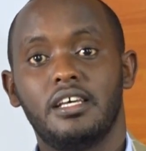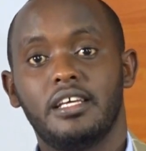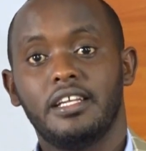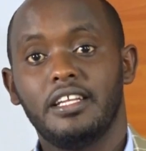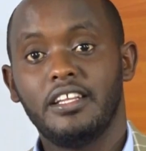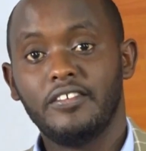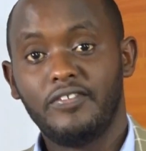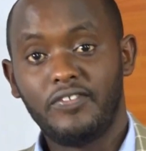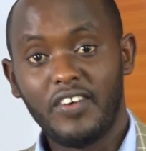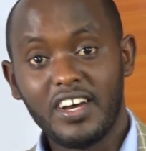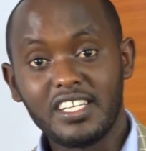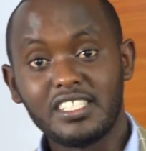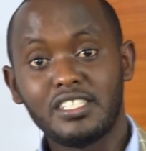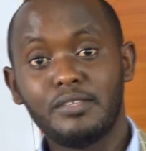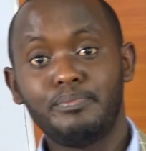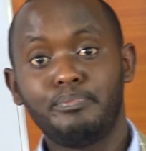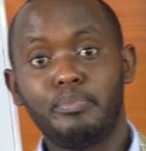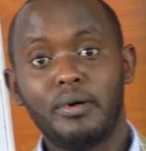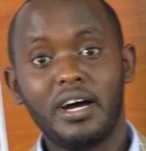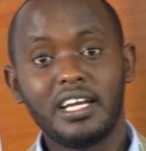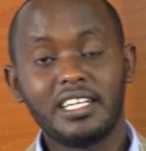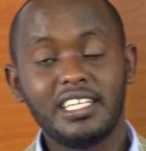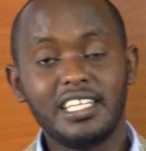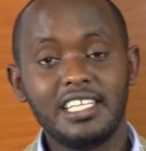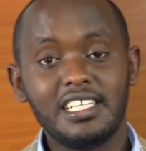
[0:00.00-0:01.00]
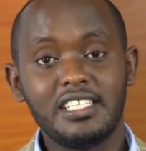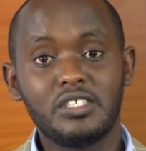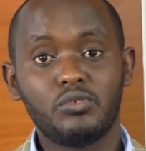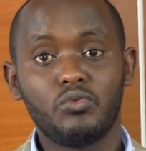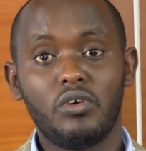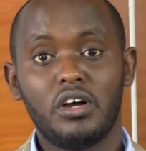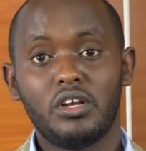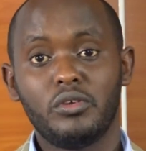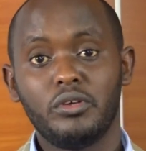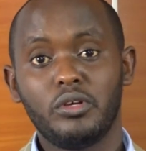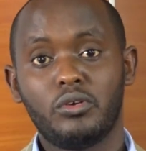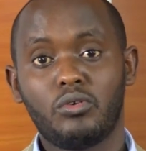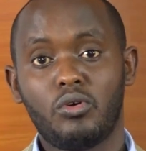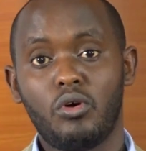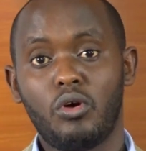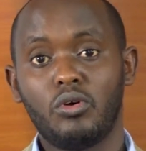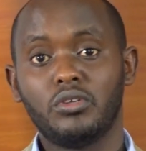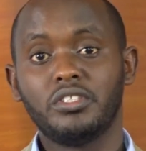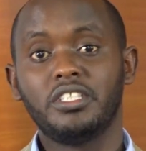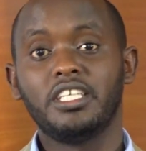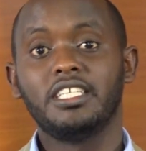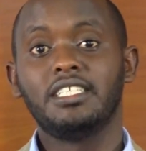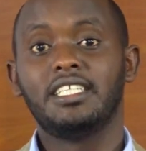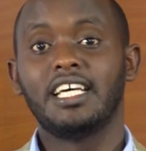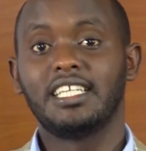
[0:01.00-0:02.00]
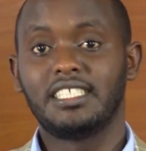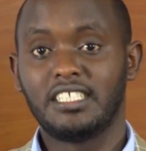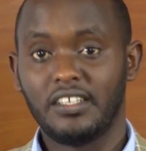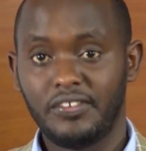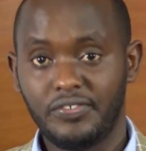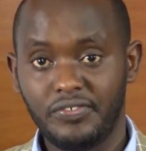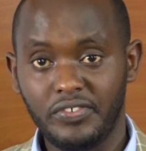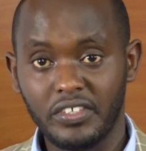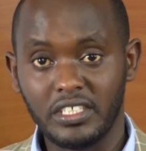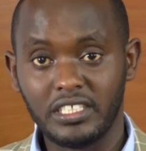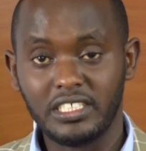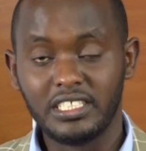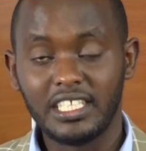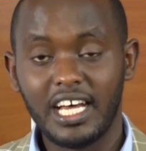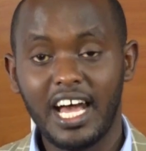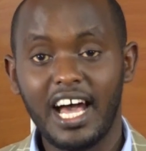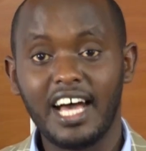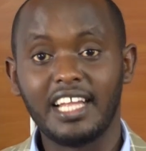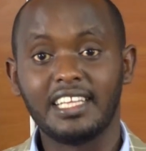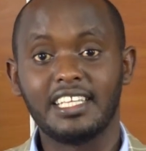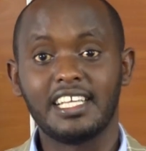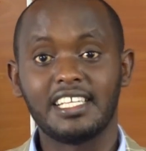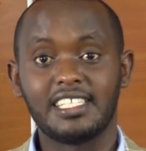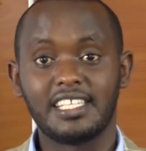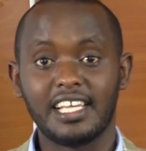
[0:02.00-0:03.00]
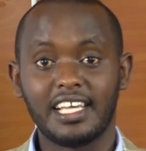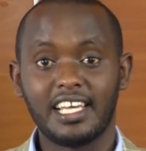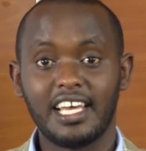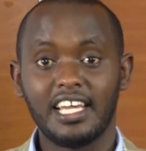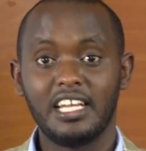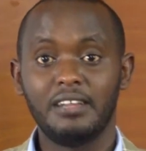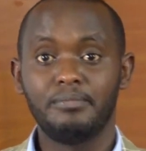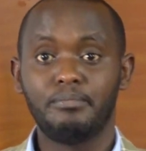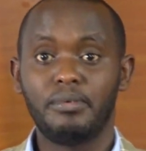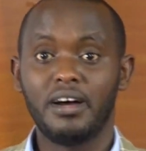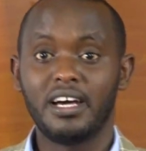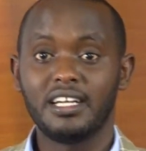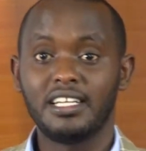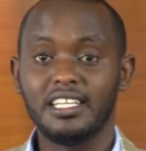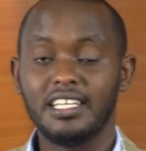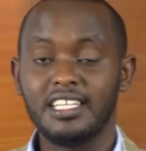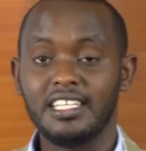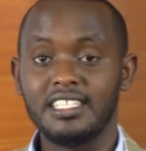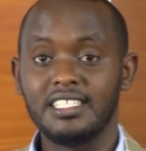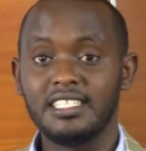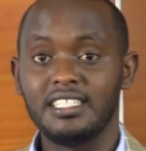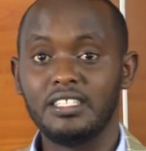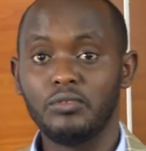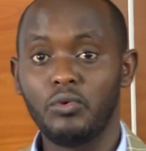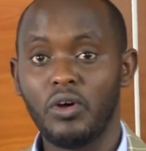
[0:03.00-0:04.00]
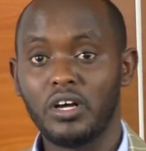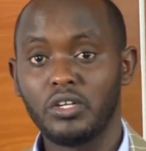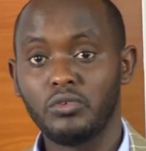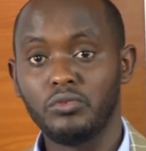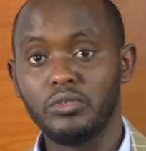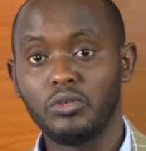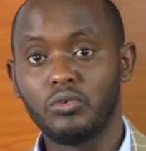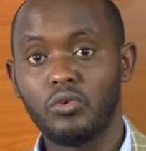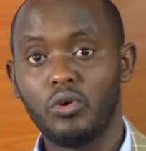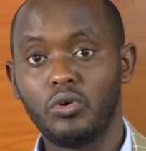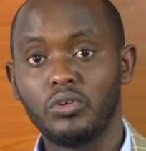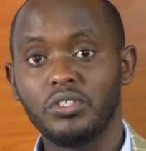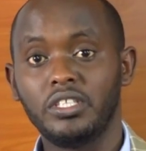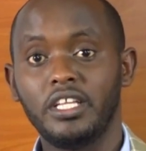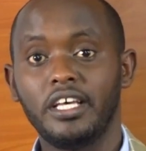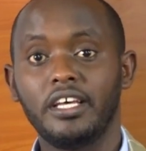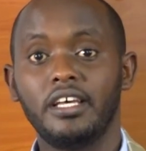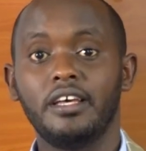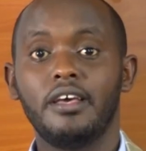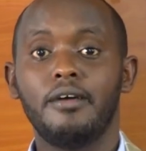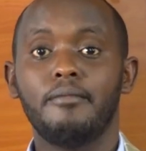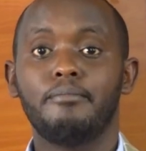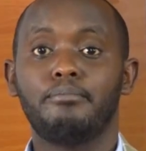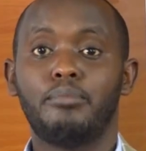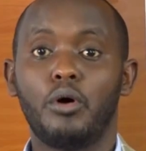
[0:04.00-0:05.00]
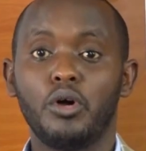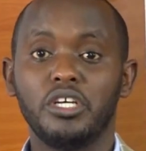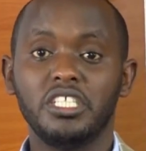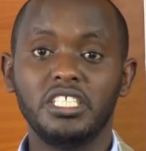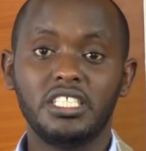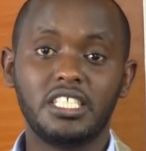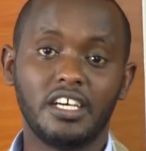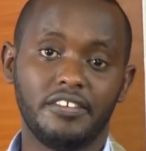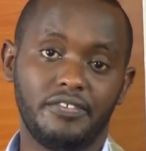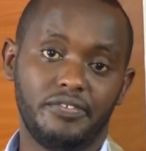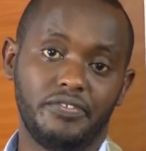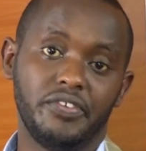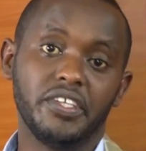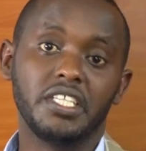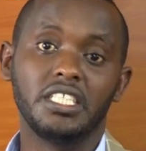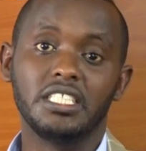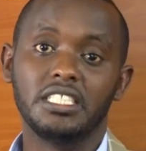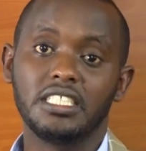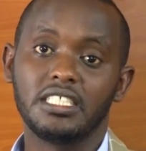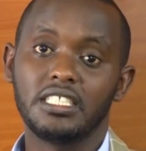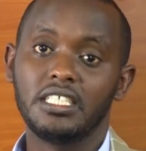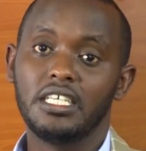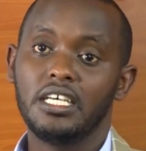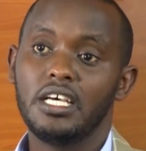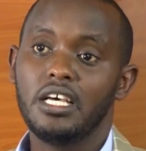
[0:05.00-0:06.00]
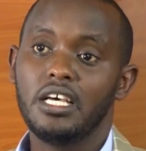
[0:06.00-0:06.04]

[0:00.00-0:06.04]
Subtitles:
The first part is what we call the data field, and the second part is what we call the pointer field.